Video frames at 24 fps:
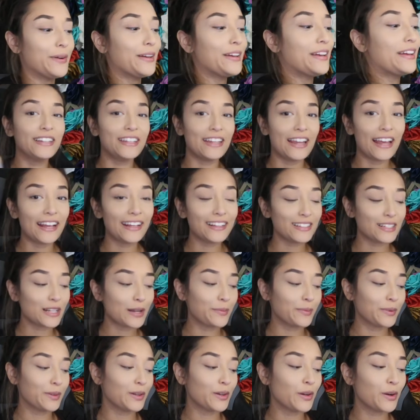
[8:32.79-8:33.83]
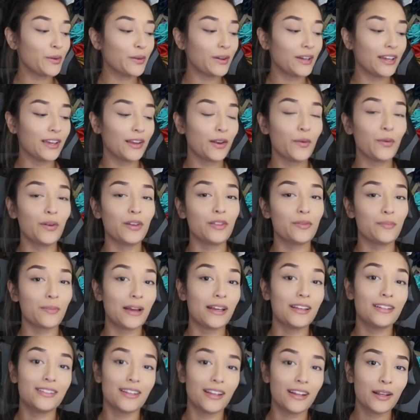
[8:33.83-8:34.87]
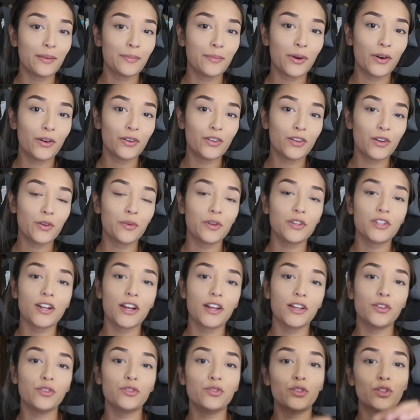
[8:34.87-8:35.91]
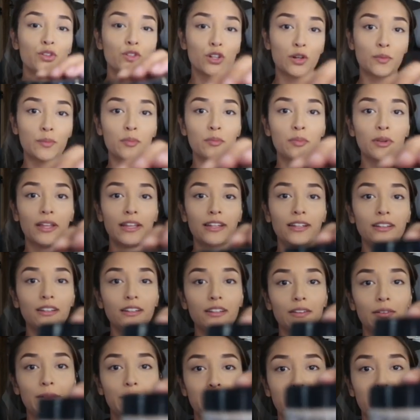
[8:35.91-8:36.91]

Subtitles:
Next, I'm gonna go in with my setting powder, which I use the Derma Blend.